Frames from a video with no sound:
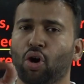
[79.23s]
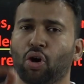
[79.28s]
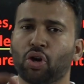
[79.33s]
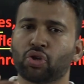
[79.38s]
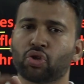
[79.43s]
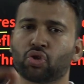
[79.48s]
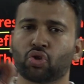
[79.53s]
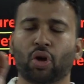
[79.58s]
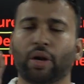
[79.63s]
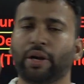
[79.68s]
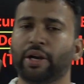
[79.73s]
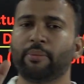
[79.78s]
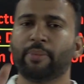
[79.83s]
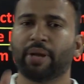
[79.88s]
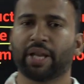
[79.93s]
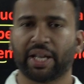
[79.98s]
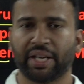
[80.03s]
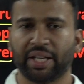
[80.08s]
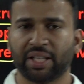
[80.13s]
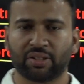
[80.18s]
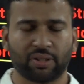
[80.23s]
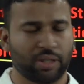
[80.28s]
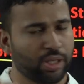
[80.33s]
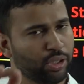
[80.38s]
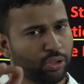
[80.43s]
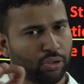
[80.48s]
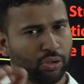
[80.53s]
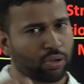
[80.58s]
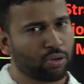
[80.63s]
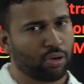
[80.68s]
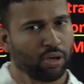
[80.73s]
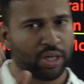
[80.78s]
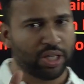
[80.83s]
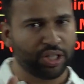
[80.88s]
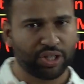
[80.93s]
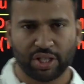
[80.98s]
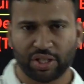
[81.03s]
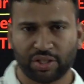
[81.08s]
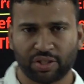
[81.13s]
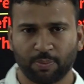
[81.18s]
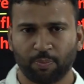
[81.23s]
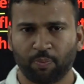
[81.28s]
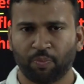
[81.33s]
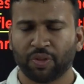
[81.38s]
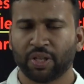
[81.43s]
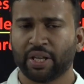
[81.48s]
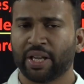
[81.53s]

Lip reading: or solid mechanics in your colleges,